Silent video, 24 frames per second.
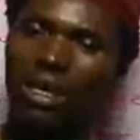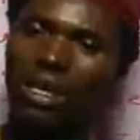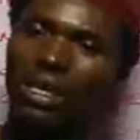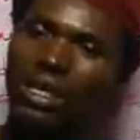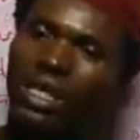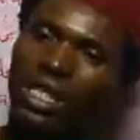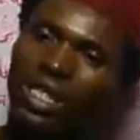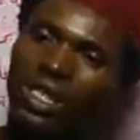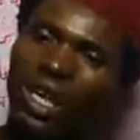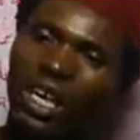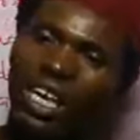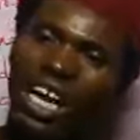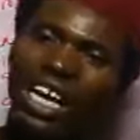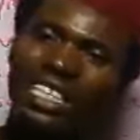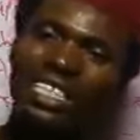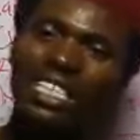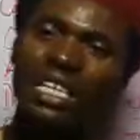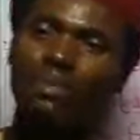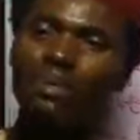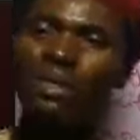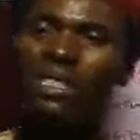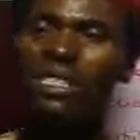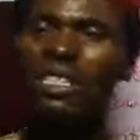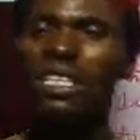This
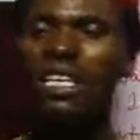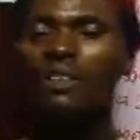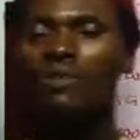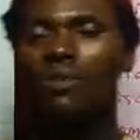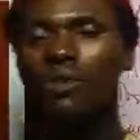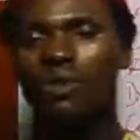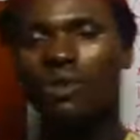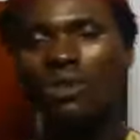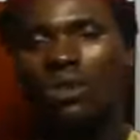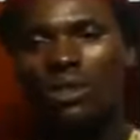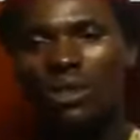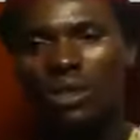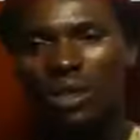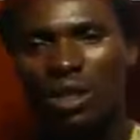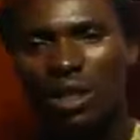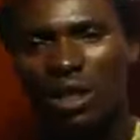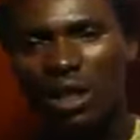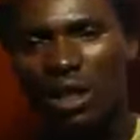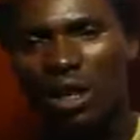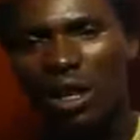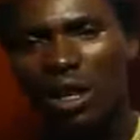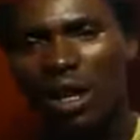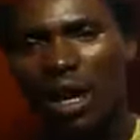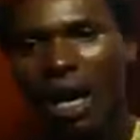scholarship is given
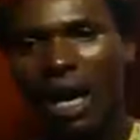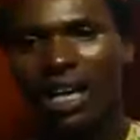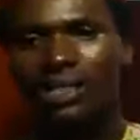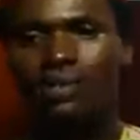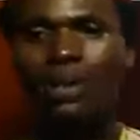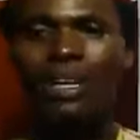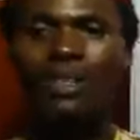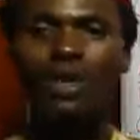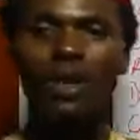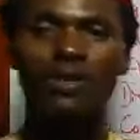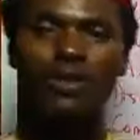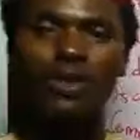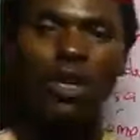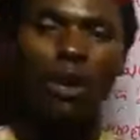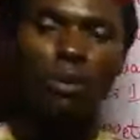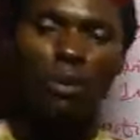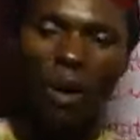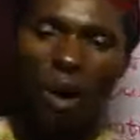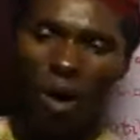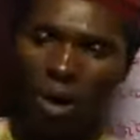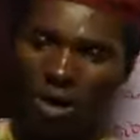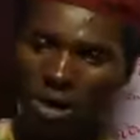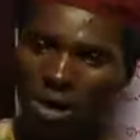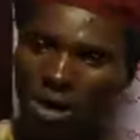as part of
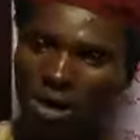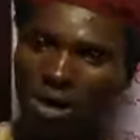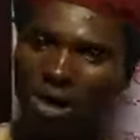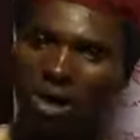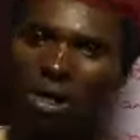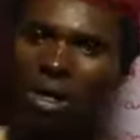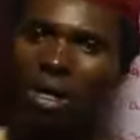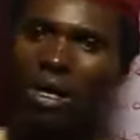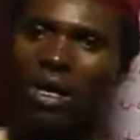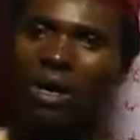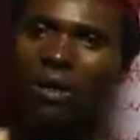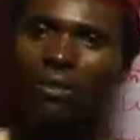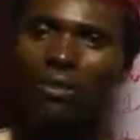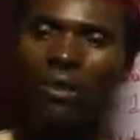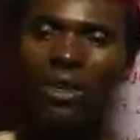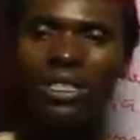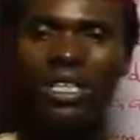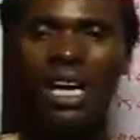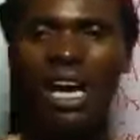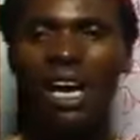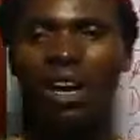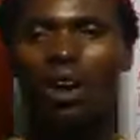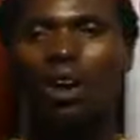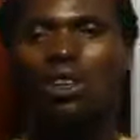support for
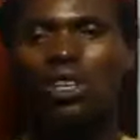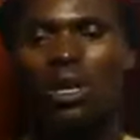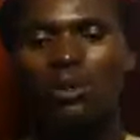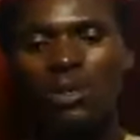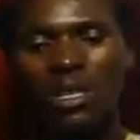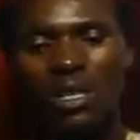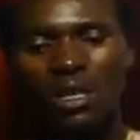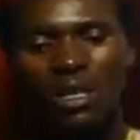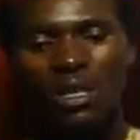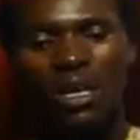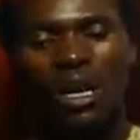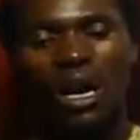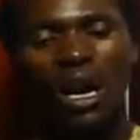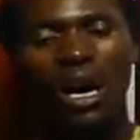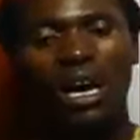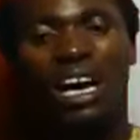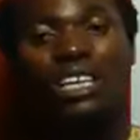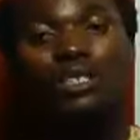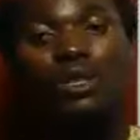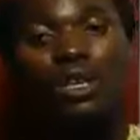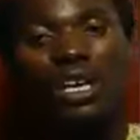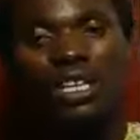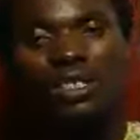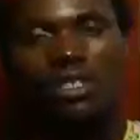their economic
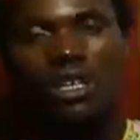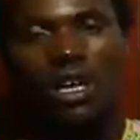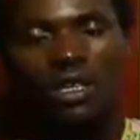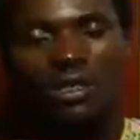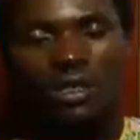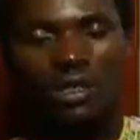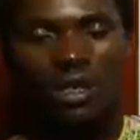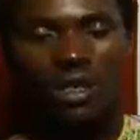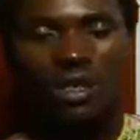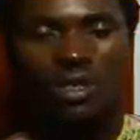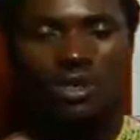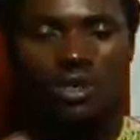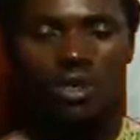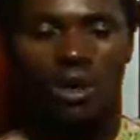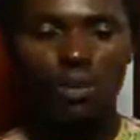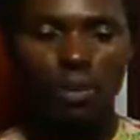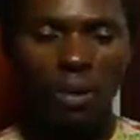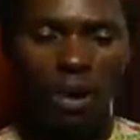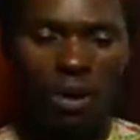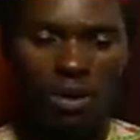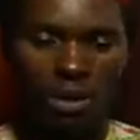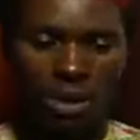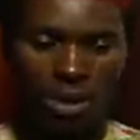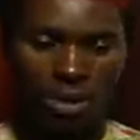education
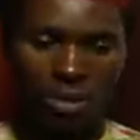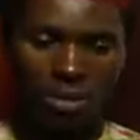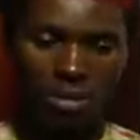support.